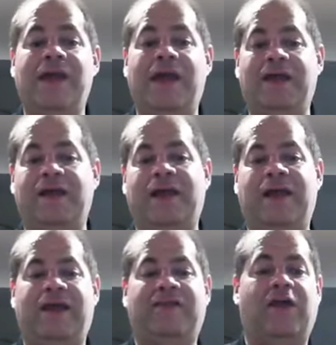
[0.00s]
And,
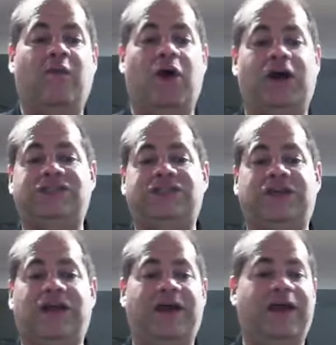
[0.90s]
and as I watched
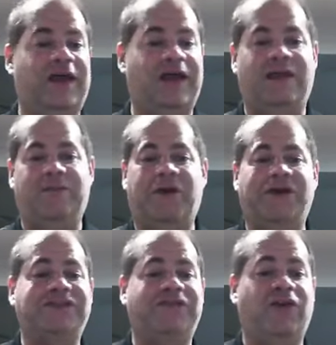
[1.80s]
uh, uh
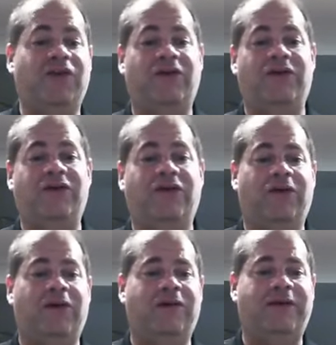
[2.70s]
parts of your,
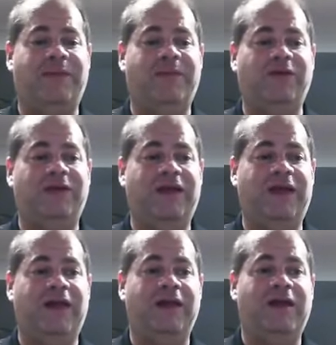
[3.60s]
your demo
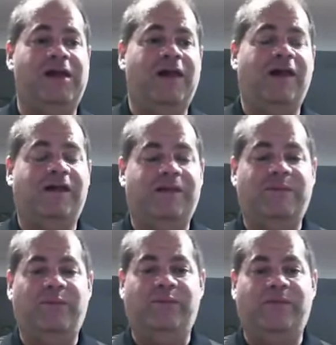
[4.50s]
today,
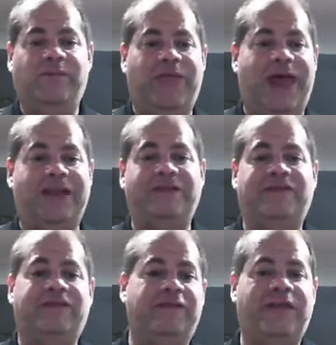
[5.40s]
that
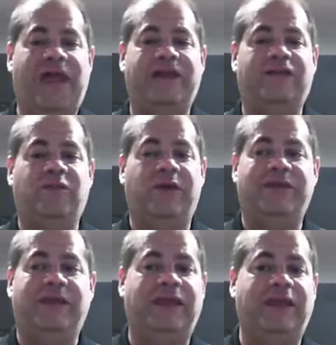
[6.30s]
is that is one
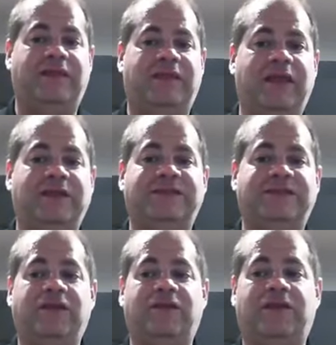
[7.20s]
of the key things
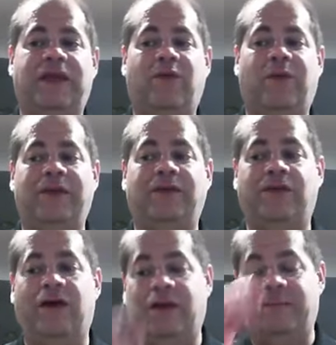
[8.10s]
that you take away. You
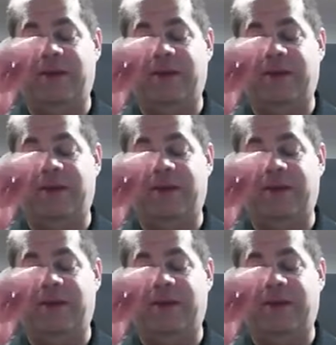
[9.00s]
talk